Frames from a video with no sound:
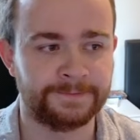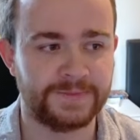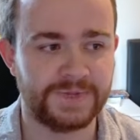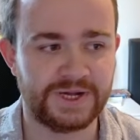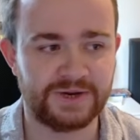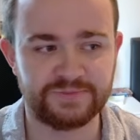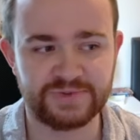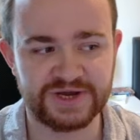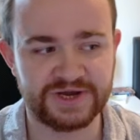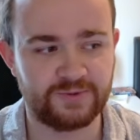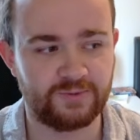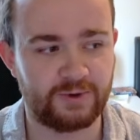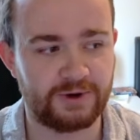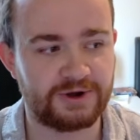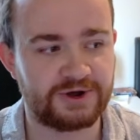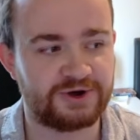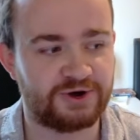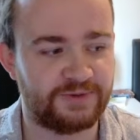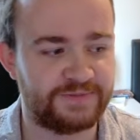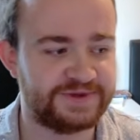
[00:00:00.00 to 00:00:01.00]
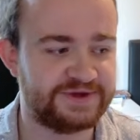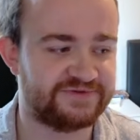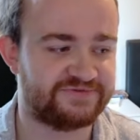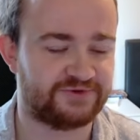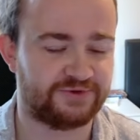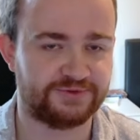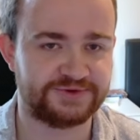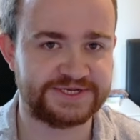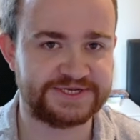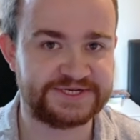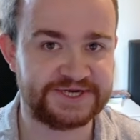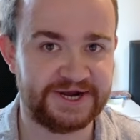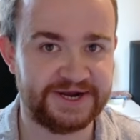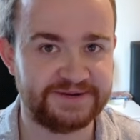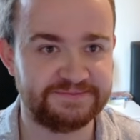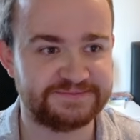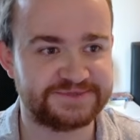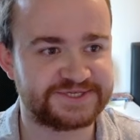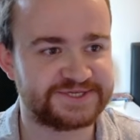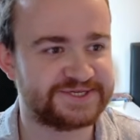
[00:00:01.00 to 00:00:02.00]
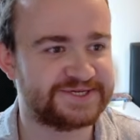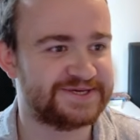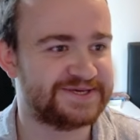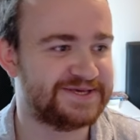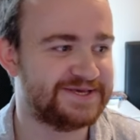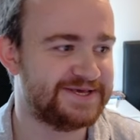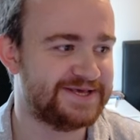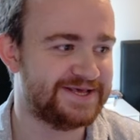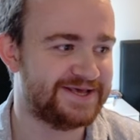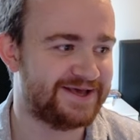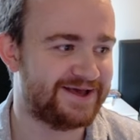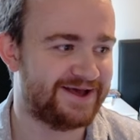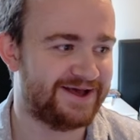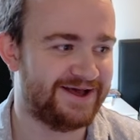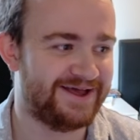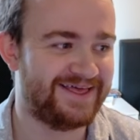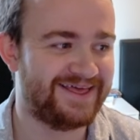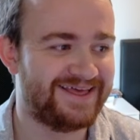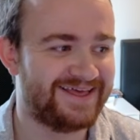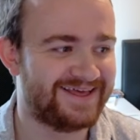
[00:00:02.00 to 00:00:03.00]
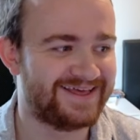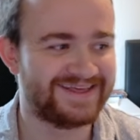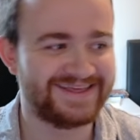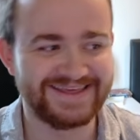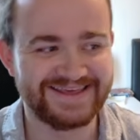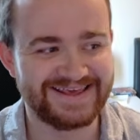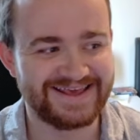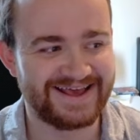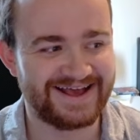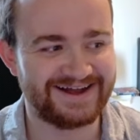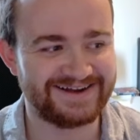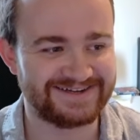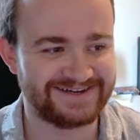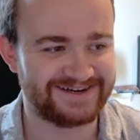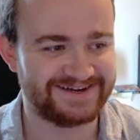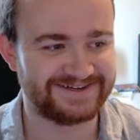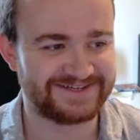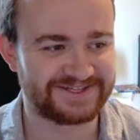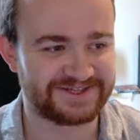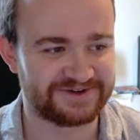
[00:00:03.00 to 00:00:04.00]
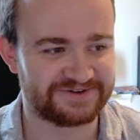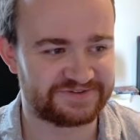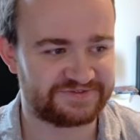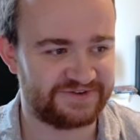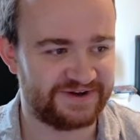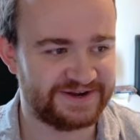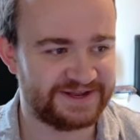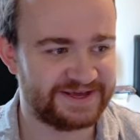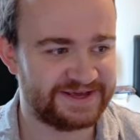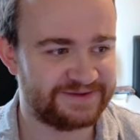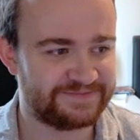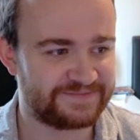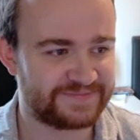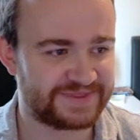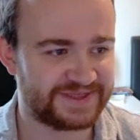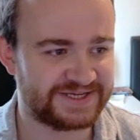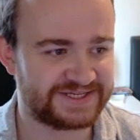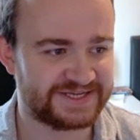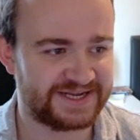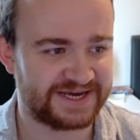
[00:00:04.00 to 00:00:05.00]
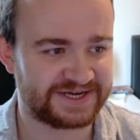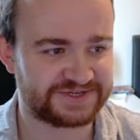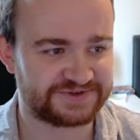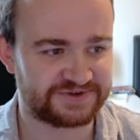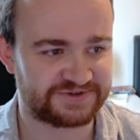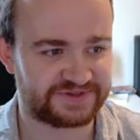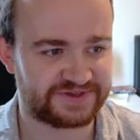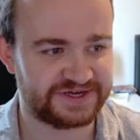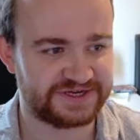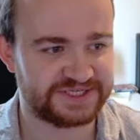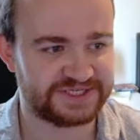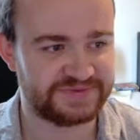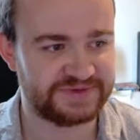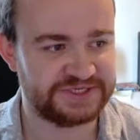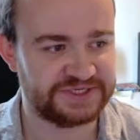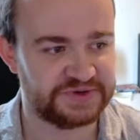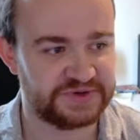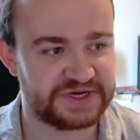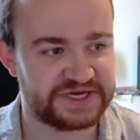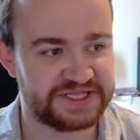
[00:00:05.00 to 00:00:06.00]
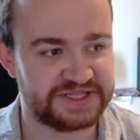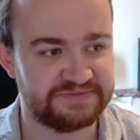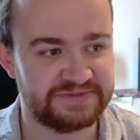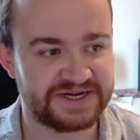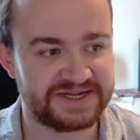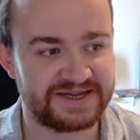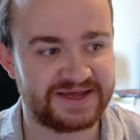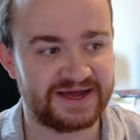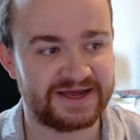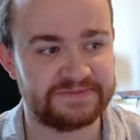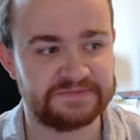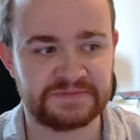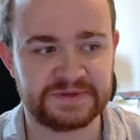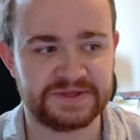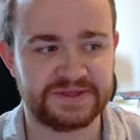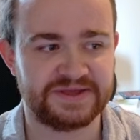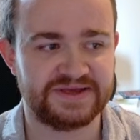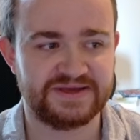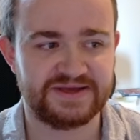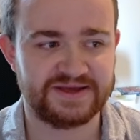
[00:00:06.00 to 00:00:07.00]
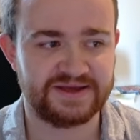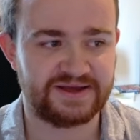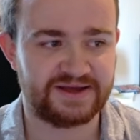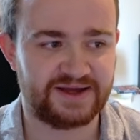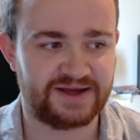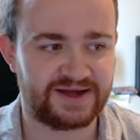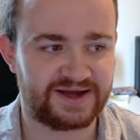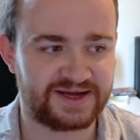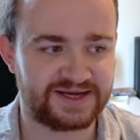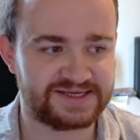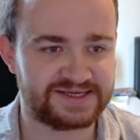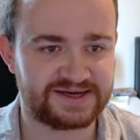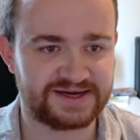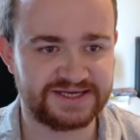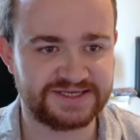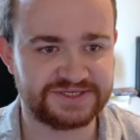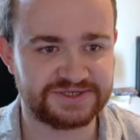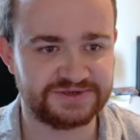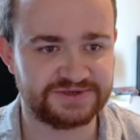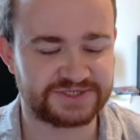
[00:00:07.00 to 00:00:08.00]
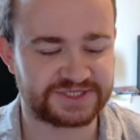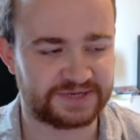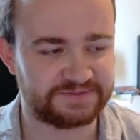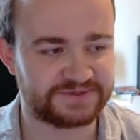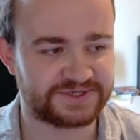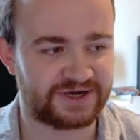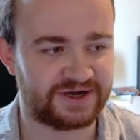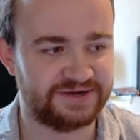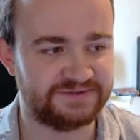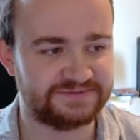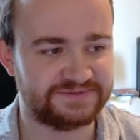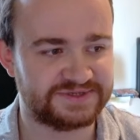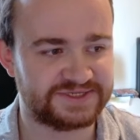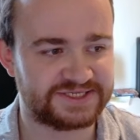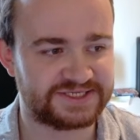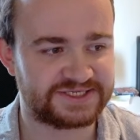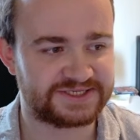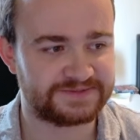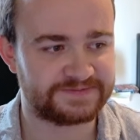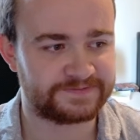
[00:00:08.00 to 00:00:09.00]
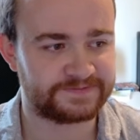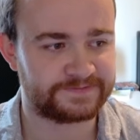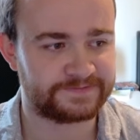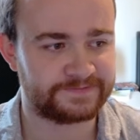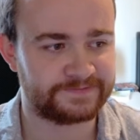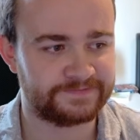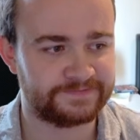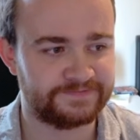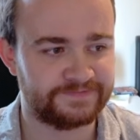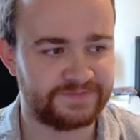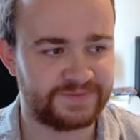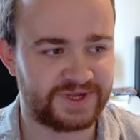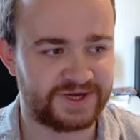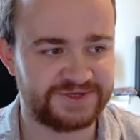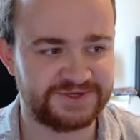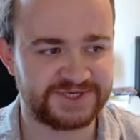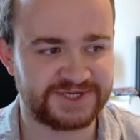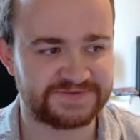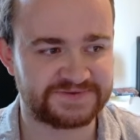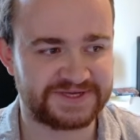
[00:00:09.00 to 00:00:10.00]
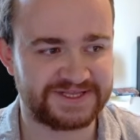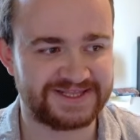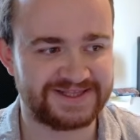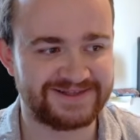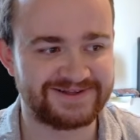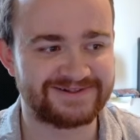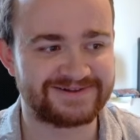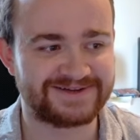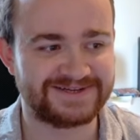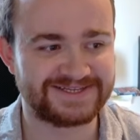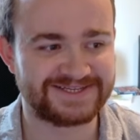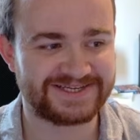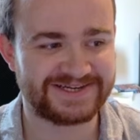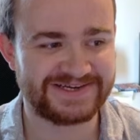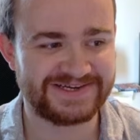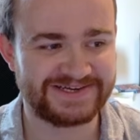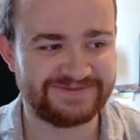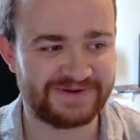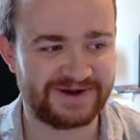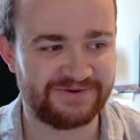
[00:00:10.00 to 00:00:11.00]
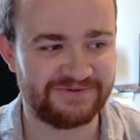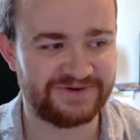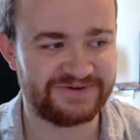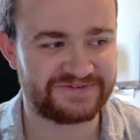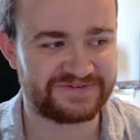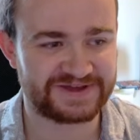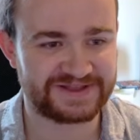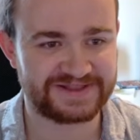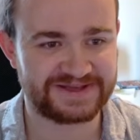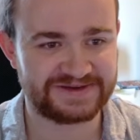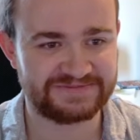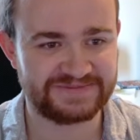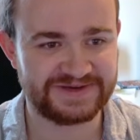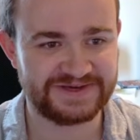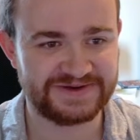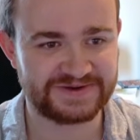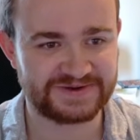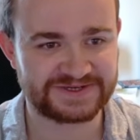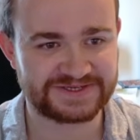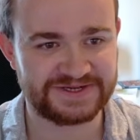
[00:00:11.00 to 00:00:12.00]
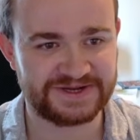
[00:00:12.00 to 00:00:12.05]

I'm playing 1 copy of Horny James. I don't know, I just thought it was funny. It's an extra thing to be doing in the mid-game. I do sometimes get a little concerned about whiffing like Mihawks and